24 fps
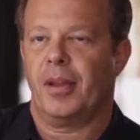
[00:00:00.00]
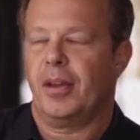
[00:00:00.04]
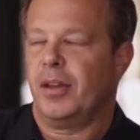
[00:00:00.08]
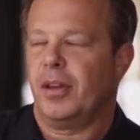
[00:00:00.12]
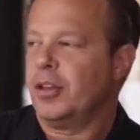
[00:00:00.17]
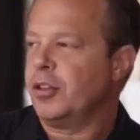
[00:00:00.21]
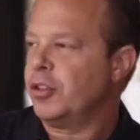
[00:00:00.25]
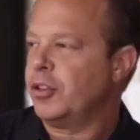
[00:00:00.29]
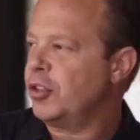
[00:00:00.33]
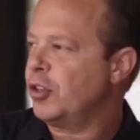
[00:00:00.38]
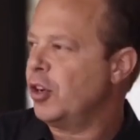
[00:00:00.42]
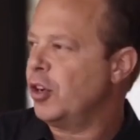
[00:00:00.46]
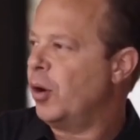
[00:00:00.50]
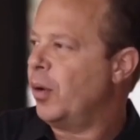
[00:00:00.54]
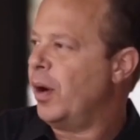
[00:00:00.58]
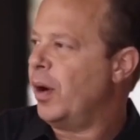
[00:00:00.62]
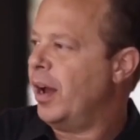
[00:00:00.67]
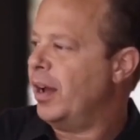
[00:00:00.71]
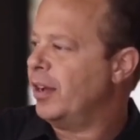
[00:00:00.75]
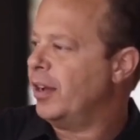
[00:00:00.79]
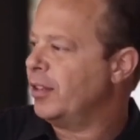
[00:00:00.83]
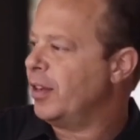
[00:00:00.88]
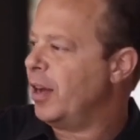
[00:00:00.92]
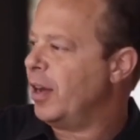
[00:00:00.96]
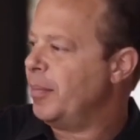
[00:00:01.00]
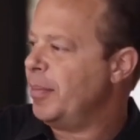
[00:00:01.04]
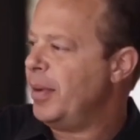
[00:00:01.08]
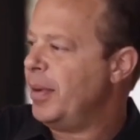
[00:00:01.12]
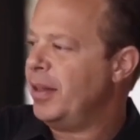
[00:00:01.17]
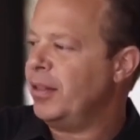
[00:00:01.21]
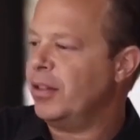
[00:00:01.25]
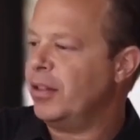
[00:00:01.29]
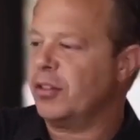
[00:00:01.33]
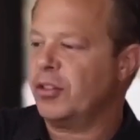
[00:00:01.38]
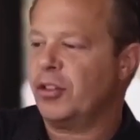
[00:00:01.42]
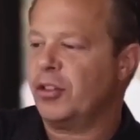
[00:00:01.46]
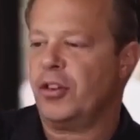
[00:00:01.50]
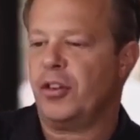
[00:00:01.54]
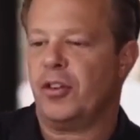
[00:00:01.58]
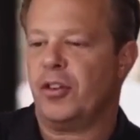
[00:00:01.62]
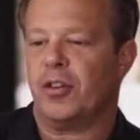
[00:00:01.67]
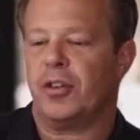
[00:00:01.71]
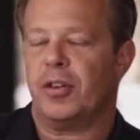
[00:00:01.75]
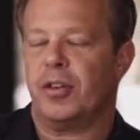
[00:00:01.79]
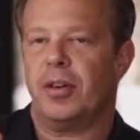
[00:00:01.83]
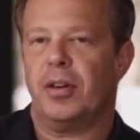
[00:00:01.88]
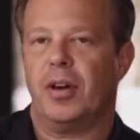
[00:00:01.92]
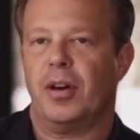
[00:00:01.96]
So as I made the
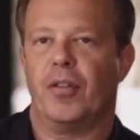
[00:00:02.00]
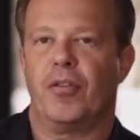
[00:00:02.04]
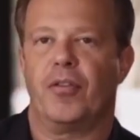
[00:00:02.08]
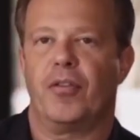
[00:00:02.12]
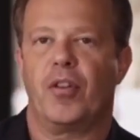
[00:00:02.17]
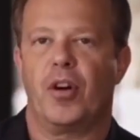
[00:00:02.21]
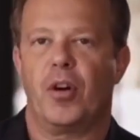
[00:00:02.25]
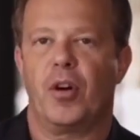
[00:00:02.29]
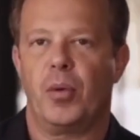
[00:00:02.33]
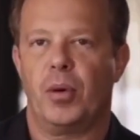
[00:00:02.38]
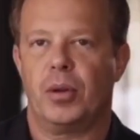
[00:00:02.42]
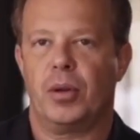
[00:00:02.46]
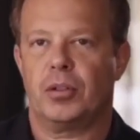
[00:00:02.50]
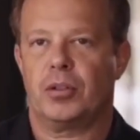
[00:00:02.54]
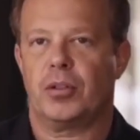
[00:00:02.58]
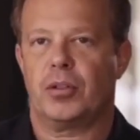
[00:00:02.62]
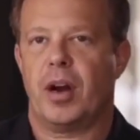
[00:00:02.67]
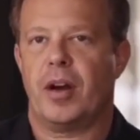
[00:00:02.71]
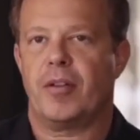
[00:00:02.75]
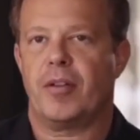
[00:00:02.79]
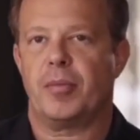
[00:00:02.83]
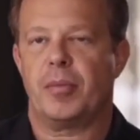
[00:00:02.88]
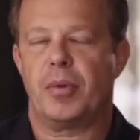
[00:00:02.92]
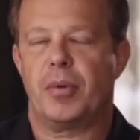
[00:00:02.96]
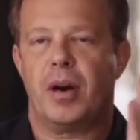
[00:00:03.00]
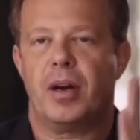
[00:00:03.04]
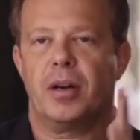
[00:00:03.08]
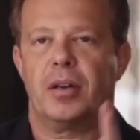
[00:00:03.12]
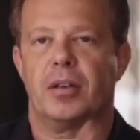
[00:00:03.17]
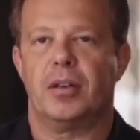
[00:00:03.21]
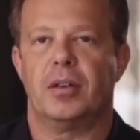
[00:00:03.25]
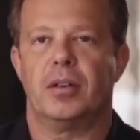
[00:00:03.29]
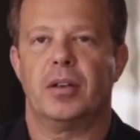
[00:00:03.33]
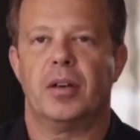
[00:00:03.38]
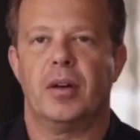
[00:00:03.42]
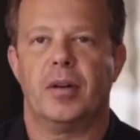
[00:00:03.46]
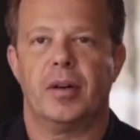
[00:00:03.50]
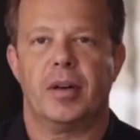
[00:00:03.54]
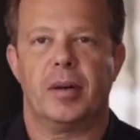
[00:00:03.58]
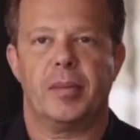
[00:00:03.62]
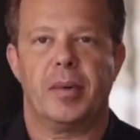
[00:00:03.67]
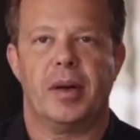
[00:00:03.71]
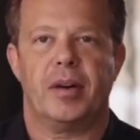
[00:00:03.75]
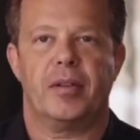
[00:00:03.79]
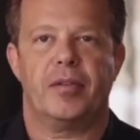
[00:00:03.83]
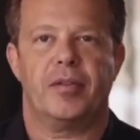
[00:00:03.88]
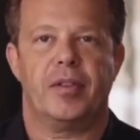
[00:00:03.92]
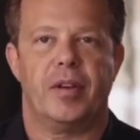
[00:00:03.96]
turn, a four-wheel drive Bronco going
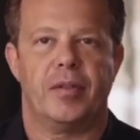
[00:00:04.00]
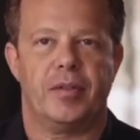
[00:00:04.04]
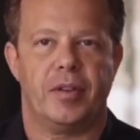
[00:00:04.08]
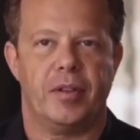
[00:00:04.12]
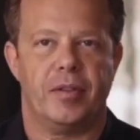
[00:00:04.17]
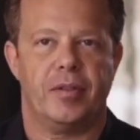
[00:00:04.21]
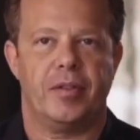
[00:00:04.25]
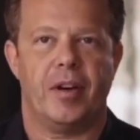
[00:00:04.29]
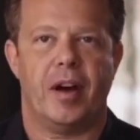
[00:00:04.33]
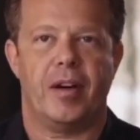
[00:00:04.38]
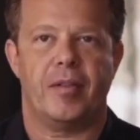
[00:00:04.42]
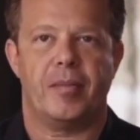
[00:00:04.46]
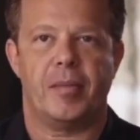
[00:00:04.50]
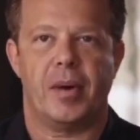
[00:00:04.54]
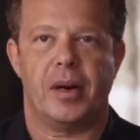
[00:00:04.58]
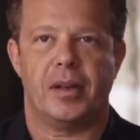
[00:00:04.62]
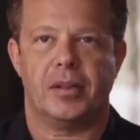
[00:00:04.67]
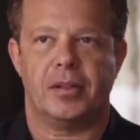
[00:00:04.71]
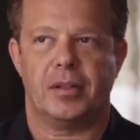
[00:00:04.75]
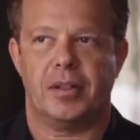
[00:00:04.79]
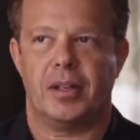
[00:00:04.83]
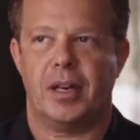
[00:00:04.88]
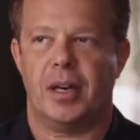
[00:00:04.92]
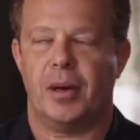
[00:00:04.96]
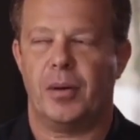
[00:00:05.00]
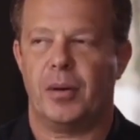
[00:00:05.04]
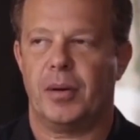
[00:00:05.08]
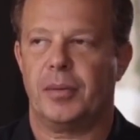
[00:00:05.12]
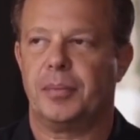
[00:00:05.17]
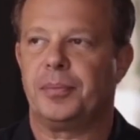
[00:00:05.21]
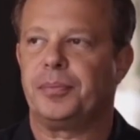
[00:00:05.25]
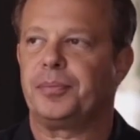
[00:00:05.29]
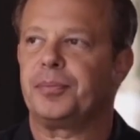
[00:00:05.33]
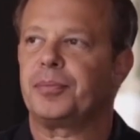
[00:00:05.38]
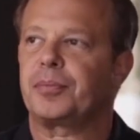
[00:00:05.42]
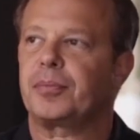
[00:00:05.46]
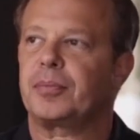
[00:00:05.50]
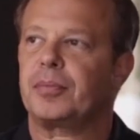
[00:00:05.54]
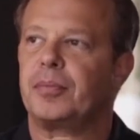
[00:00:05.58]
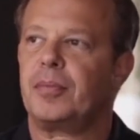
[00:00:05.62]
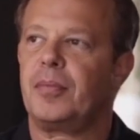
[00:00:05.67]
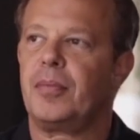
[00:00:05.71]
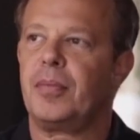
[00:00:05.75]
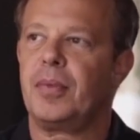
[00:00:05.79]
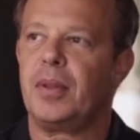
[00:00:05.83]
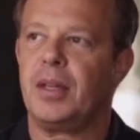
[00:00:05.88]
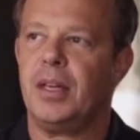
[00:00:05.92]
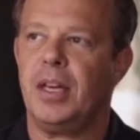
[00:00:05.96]
about 55 miles an hour
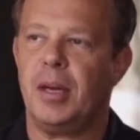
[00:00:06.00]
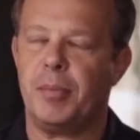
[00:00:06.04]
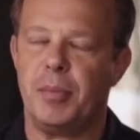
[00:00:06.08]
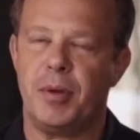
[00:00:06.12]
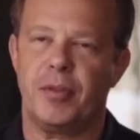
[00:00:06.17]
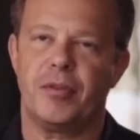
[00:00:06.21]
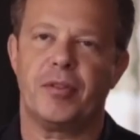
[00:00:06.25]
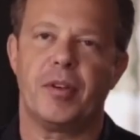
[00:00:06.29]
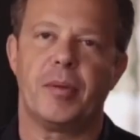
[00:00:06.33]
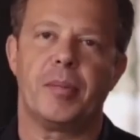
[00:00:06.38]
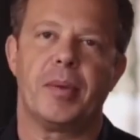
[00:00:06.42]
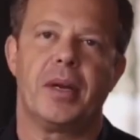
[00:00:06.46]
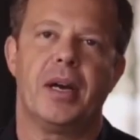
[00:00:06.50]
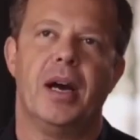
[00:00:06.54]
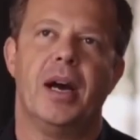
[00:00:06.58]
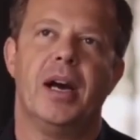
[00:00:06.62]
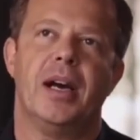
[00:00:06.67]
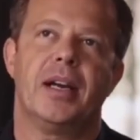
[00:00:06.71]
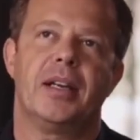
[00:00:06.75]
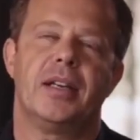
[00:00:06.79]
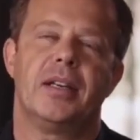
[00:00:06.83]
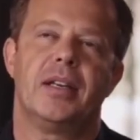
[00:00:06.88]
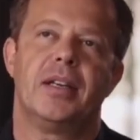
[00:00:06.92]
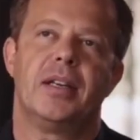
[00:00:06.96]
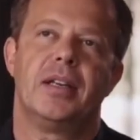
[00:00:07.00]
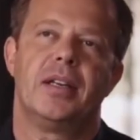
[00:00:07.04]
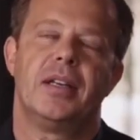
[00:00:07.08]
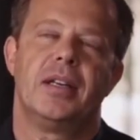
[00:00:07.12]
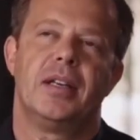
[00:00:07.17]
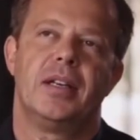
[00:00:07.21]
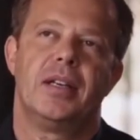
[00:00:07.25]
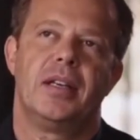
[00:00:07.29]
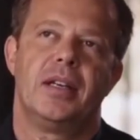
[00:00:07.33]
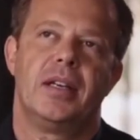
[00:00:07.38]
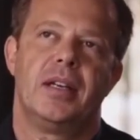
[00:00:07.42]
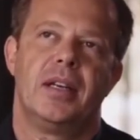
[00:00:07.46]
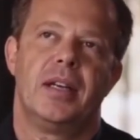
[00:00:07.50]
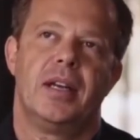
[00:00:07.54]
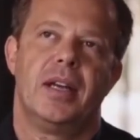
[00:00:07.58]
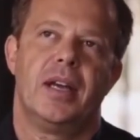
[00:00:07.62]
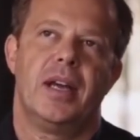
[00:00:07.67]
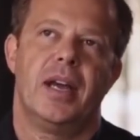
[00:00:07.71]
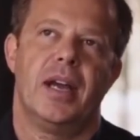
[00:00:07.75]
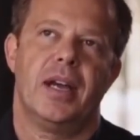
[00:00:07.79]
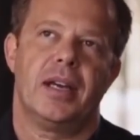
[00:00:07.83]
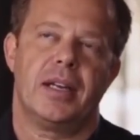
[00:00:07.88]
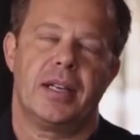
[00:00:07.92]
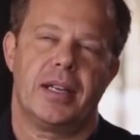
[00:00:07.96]
hit me from behind
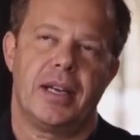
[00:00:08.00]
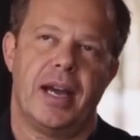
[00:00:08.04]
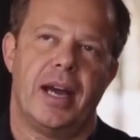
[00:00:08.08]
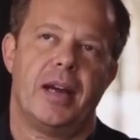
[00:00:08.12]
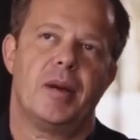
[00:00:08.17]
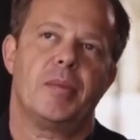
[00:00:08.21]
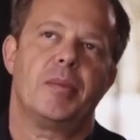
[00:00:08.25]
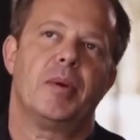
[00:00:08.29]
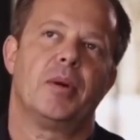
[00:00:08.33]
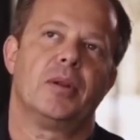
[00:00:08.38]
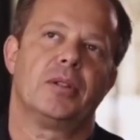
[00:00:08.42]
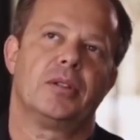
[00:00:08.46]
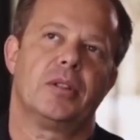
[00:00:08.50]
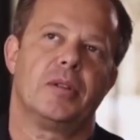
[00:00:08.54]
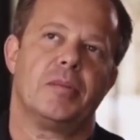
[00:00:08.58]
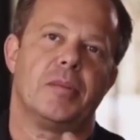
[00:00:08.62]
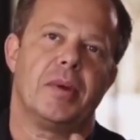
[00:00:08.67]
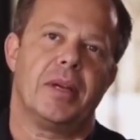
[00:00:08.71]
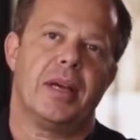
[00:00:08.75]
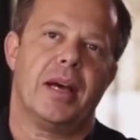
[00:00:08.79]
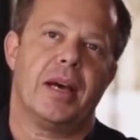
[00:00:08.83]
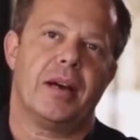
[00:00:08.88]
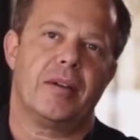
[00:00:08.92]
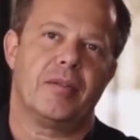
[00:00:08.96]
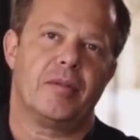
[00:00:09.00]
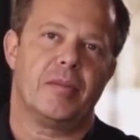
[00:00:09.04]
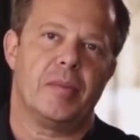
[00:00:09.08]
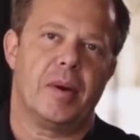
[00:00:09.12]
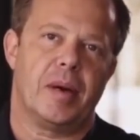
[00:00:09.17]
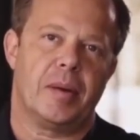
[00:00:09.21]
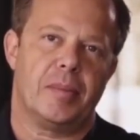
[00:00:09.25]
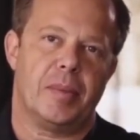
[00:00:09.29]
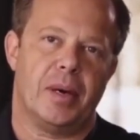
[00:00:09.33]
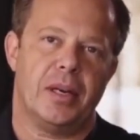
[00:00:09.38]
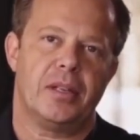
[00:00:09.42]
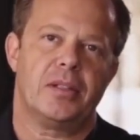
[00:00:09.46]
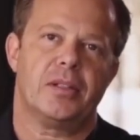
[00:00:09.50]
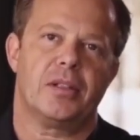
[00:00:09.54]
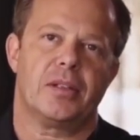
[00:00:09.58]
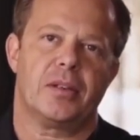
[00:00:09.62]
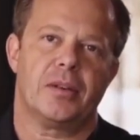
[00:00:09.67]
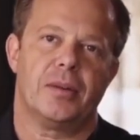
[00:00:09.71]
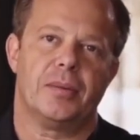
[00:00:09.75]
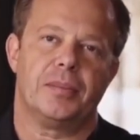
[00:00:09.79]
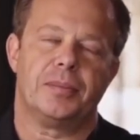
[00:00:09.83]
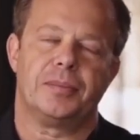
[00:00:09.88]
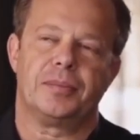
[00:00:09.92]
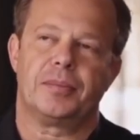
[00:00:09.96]
and catapulted me out of my bicycle.